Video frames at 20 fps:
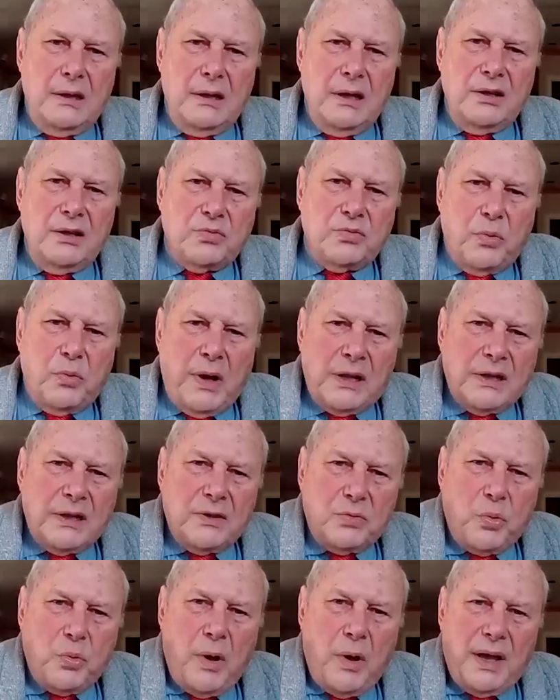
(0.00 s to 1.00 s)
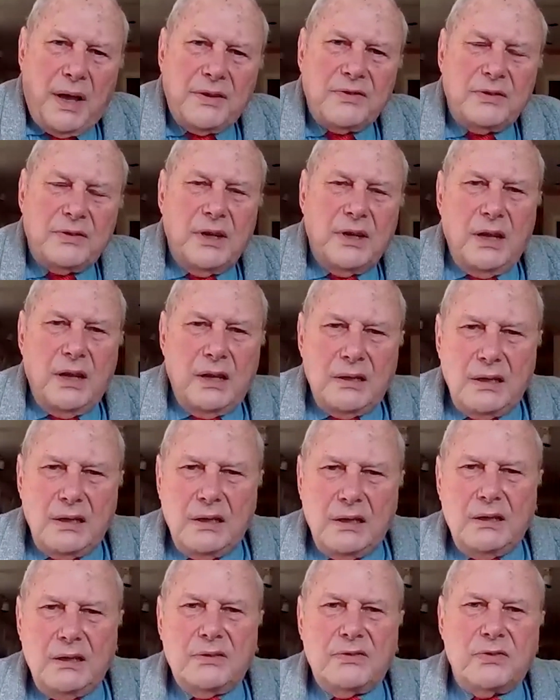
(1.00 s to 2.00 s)
as well as west and
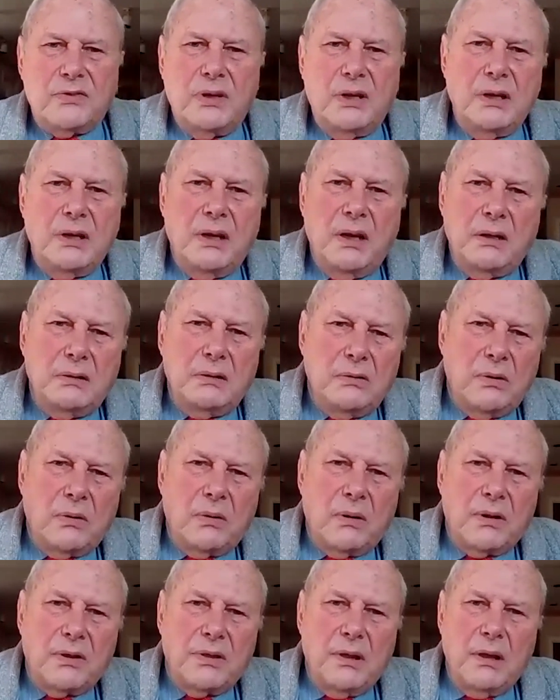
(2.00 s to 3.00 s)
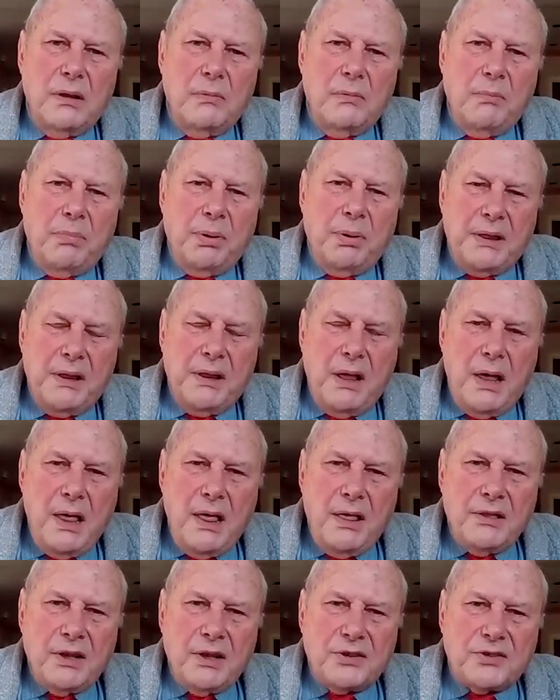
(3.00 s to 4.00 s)
east and north. But
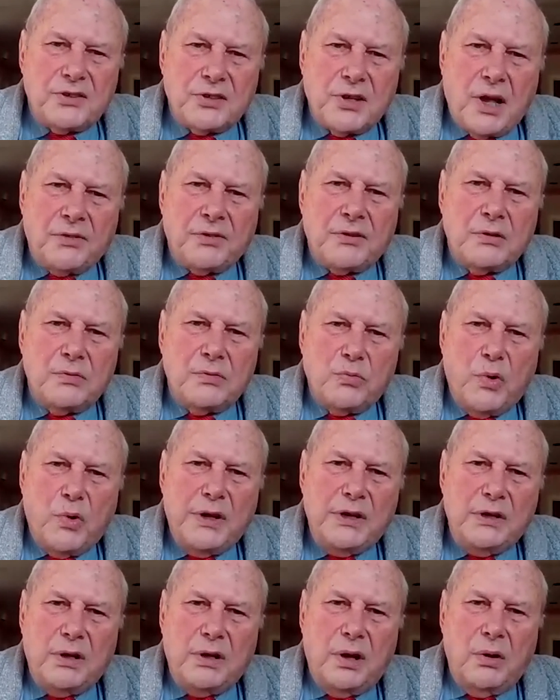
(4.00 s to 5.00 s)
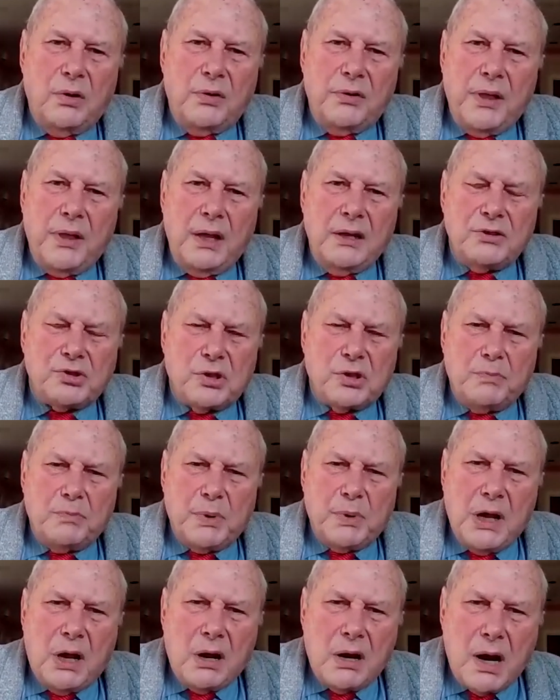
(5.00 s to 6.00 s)
the southern window, it should
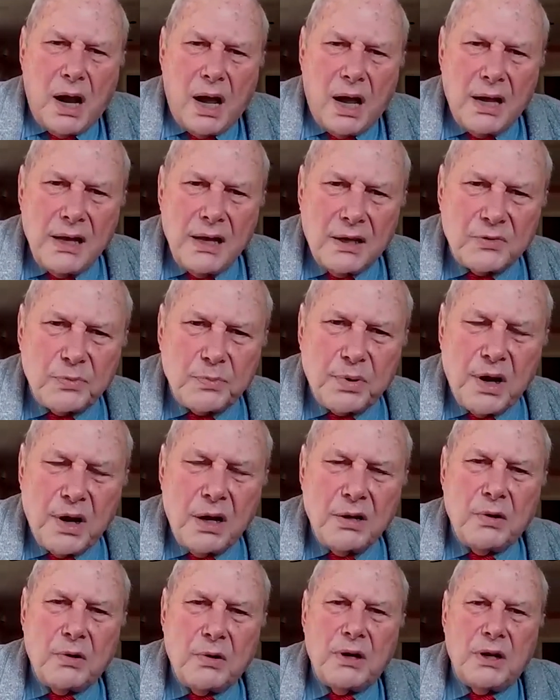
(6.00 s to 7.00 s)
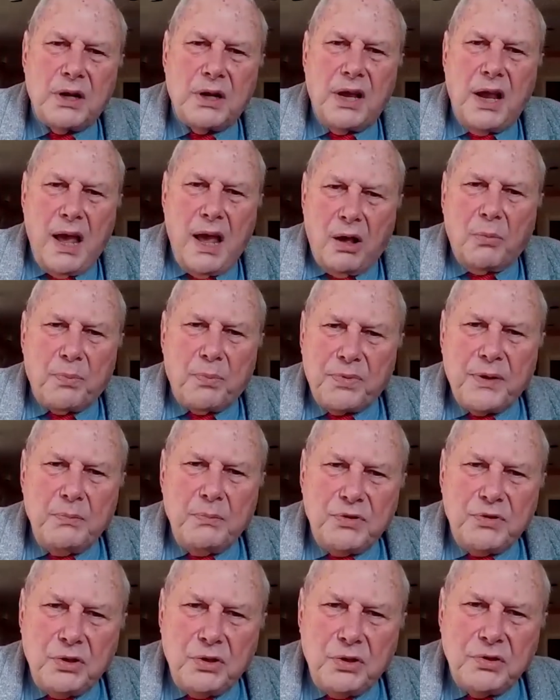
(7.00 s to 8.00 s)
be our highest priority, help
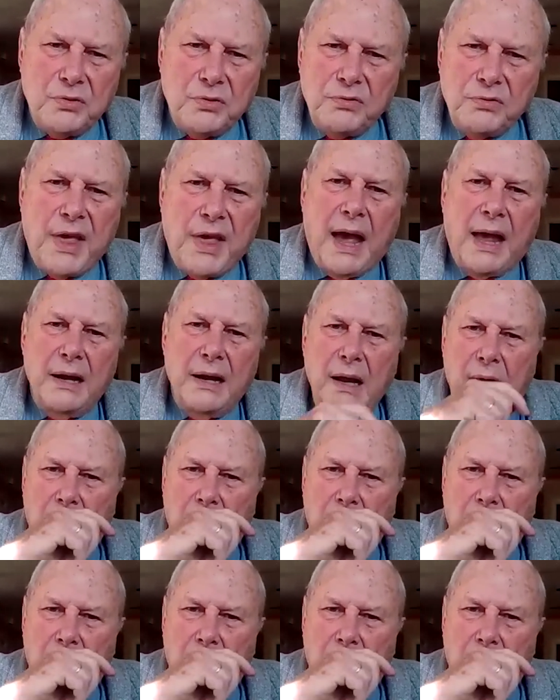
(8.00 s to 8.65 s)
them to do that.